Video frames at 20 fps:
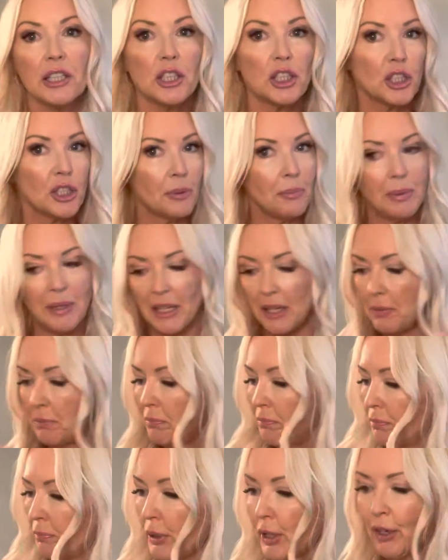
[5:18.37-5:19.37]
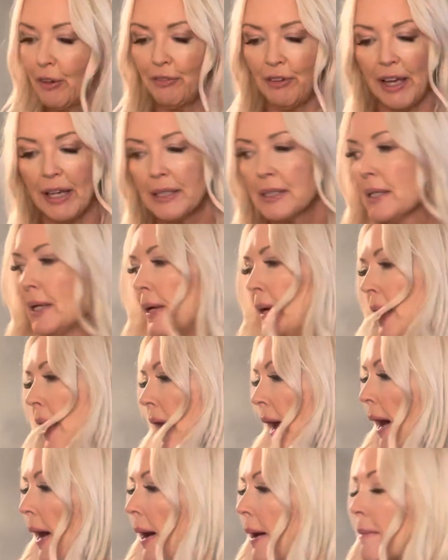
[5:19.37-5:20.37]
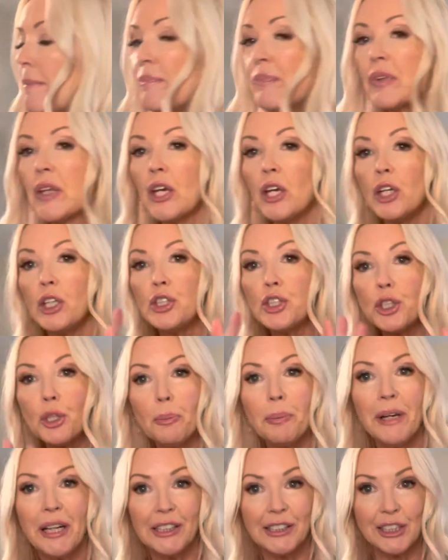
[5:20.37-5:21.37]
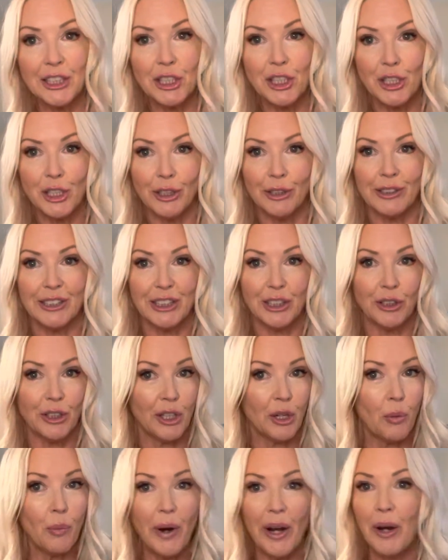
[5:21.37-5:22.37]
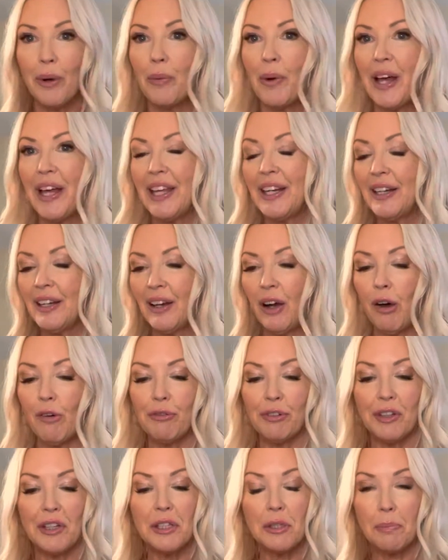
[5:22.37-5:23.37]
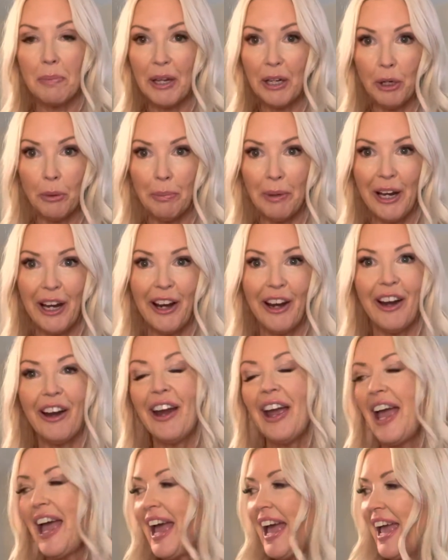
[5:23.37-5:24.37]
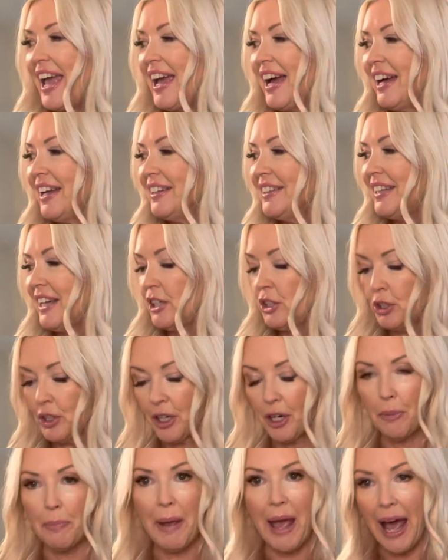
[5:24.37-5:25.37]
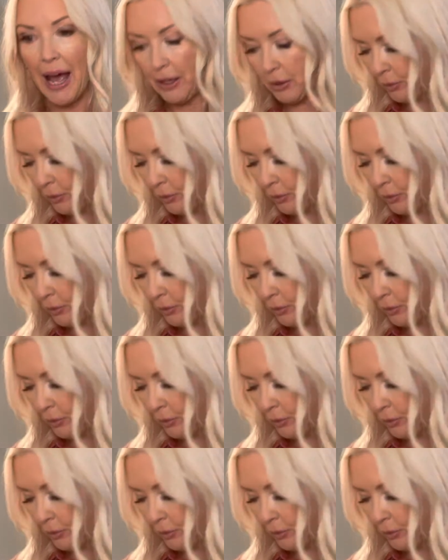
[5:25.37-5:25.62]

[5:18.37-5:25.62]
should be perfect. 2 pairs of shoes. You're gonna wear one, hopefully the bigger pair, and then you're gonna pack